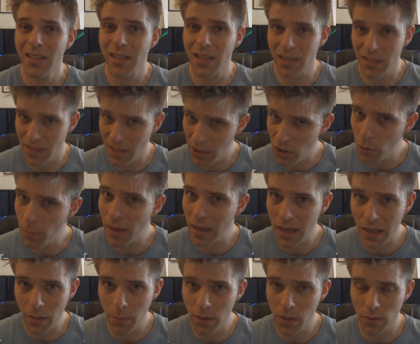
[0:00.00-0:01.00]
to continue
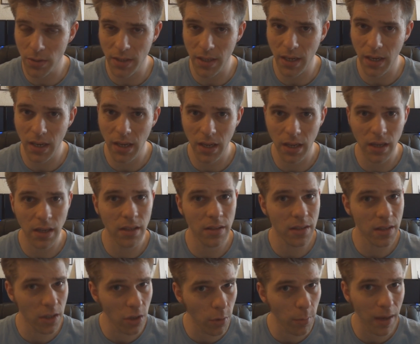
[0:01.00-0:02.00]
making music and
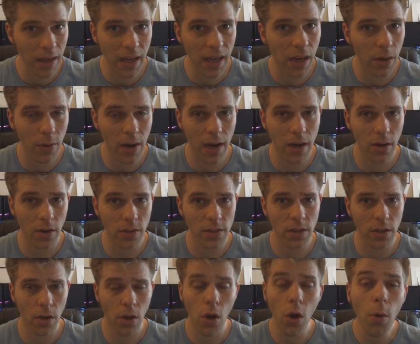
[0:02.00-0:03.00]
continue making records
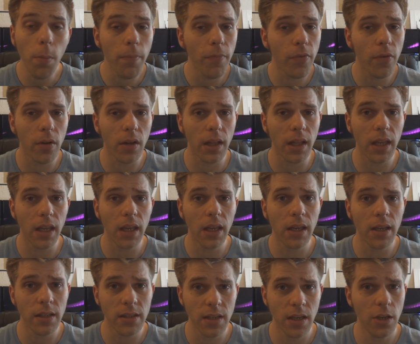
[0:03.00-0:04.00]
and hopefully
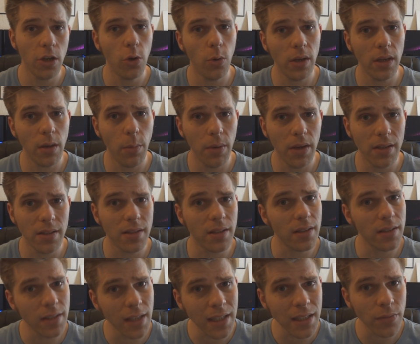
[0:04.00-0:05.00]
continuing to be
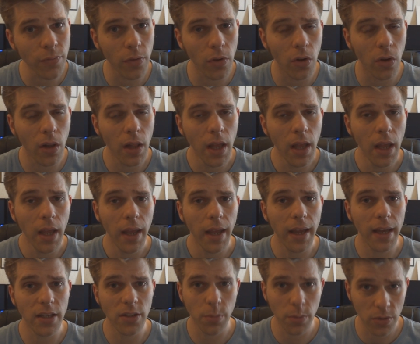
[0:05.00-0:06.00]
successful
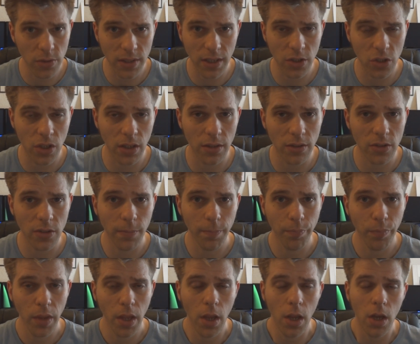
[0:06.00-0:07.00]
as musicians.
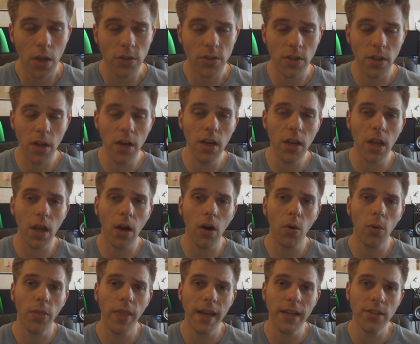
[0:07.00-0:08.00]
So there you
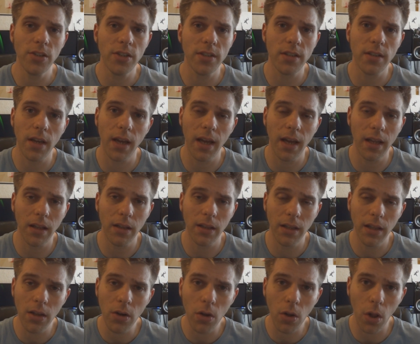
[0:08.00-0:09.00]
go. That's just a
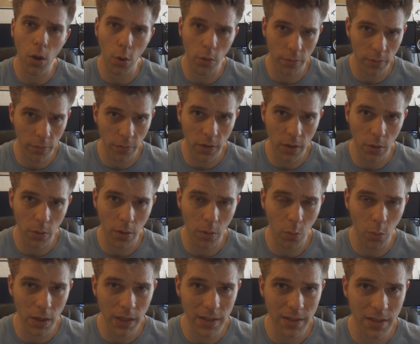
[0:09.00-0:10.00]
little overview
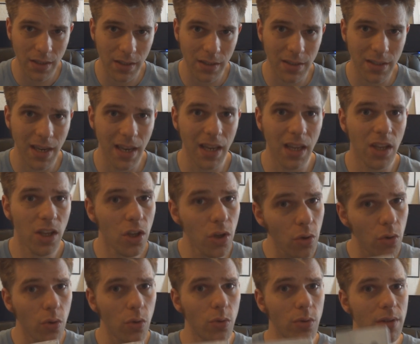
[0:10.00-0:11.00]
on what it's going to take
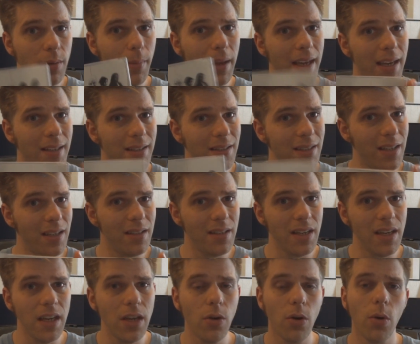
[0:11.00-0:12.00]
you to make a
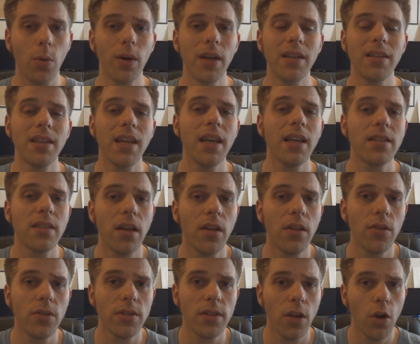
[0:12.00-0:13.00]
CD or what it takes
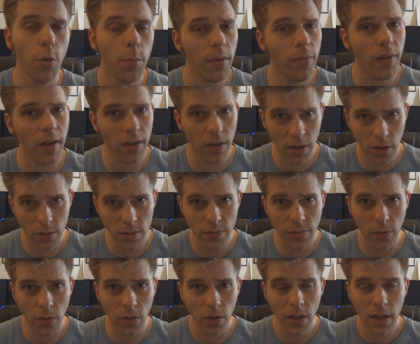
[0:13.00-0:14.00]
others. I hope you found it
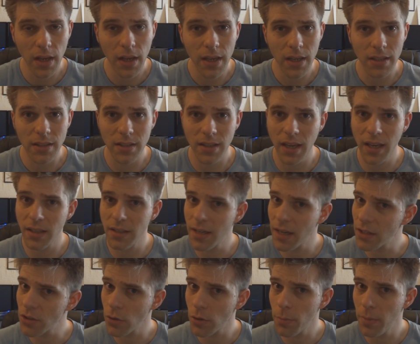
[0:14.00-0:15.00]
useful. Stay in
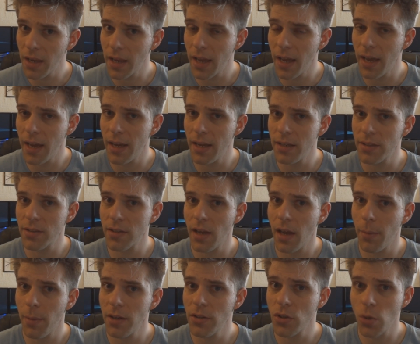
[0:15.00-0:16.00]
touch with me, guys.
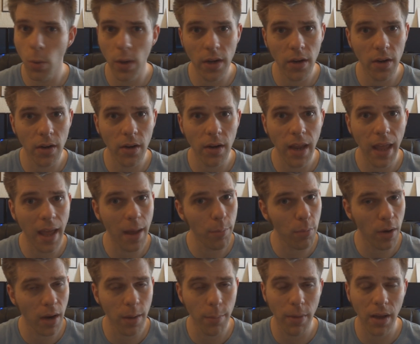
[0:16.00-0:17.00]
I'm on Twitter,
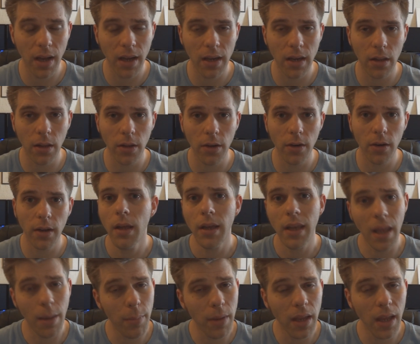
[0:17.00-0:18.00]
@BrianBotkiller.
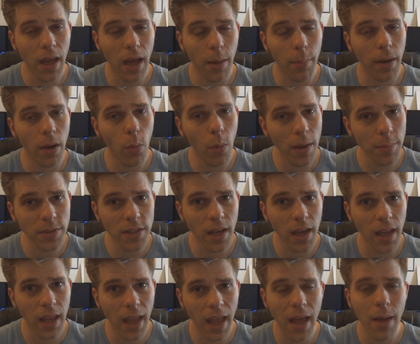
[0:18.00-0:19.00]
Get me on my
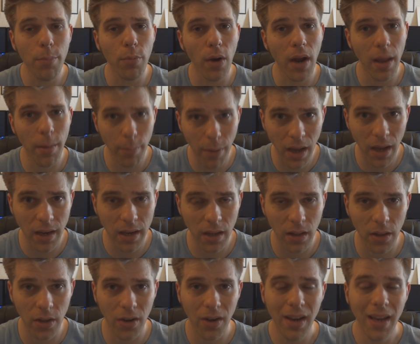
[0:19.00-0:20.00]
website,
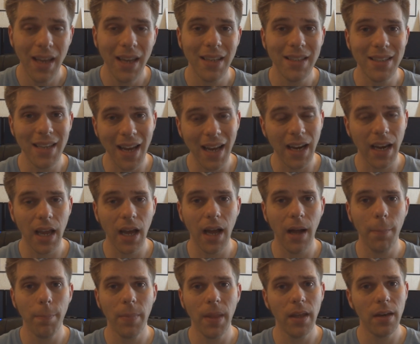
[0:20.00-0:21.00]

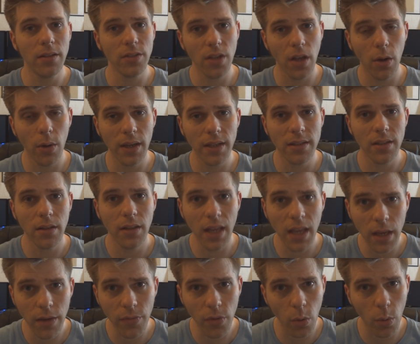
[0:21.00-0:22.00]
@BrianBotkiller.com. And as always,
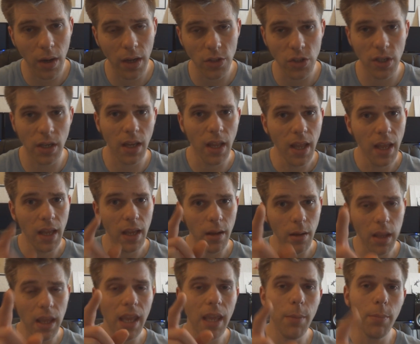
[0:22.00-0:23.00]
thank you for watching.
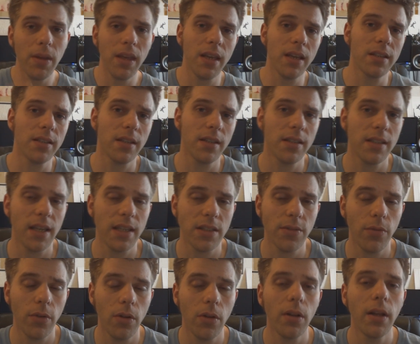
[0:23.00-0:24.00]
Keep being
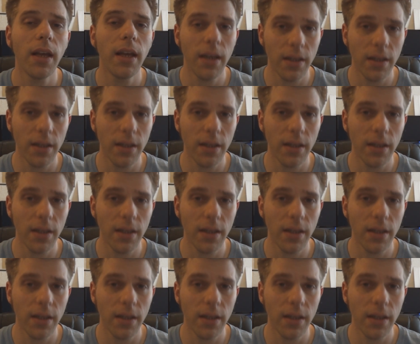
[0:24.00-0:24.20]
successful,